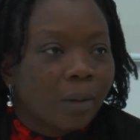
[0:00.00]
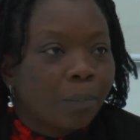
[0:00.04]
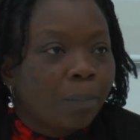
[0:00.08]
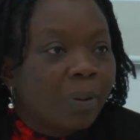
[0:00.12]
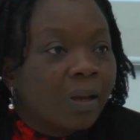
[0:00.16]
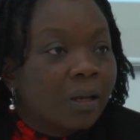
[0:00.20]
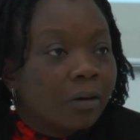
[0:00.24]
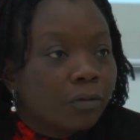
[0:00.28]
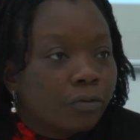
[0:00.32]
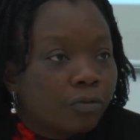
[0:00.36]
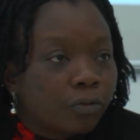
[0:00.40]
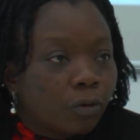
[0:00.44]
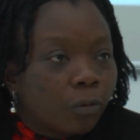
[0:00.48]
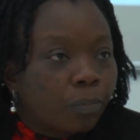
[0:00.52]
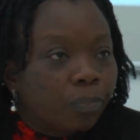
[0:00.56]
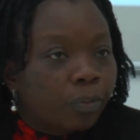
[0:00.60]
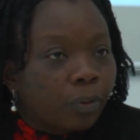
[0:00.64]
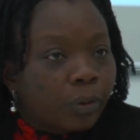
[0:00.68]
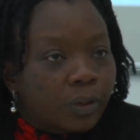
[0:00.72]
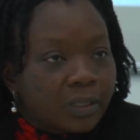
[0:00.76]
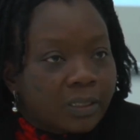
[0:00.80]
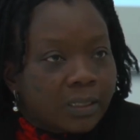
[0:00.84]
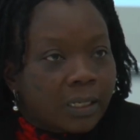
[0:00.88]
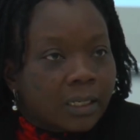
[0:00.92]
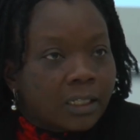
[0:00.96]
painful
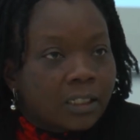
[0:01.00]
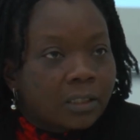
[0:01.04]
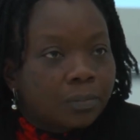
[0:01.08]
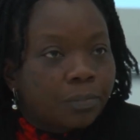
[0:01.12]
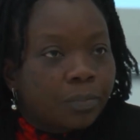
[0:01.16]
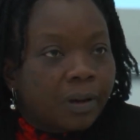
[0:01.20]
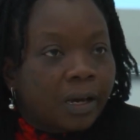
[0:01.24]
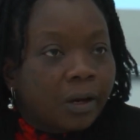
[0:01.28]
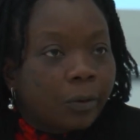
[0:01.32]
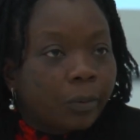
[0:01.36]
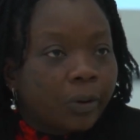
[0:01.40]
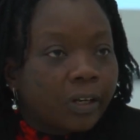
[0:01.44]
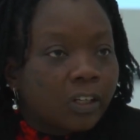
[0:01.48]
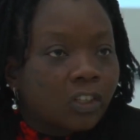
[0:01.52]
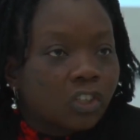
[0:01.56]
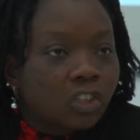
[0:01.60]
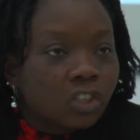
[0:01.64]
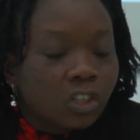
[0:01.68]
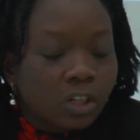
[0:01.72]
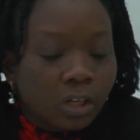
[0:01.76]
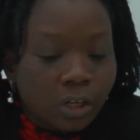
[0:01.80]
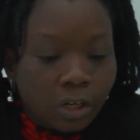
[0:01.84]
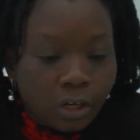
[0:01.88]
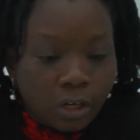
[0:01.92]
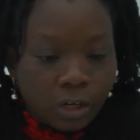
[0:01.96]
process by
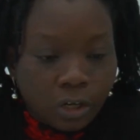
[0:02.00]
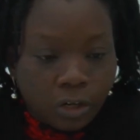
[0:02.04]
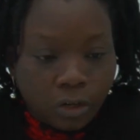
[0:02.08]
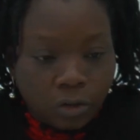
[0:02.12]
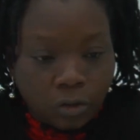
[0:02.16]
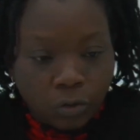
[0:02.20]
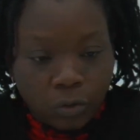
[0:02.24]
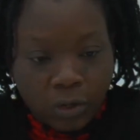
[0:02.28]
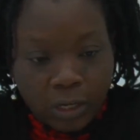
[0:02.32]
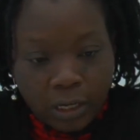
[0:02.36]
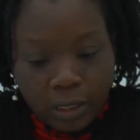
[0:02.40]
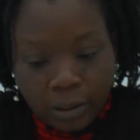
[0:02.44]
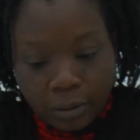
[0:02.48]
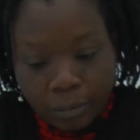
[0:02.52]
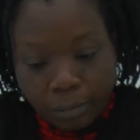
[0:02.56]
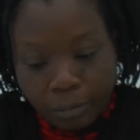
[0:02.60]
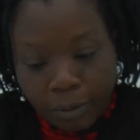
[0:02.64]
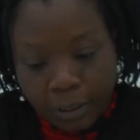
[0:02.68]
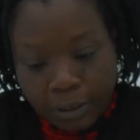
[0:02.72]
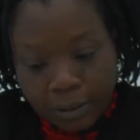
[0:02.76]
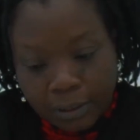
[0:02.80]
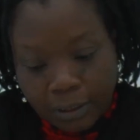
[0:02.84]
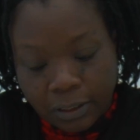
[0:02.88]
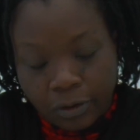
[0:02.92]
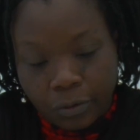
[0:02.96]
which you get
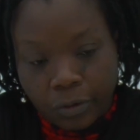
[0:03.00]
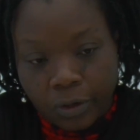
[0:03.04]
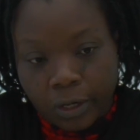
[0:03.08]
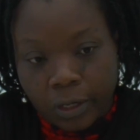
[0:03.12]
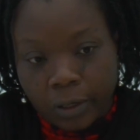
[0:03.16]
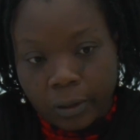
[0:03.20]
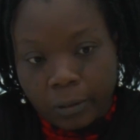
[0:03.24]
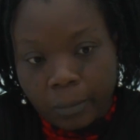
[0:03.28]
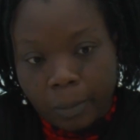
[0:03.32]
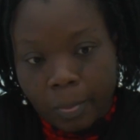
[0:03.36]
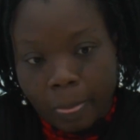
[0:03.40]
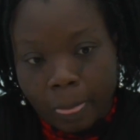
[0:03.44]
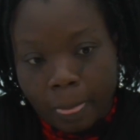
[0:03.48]
material.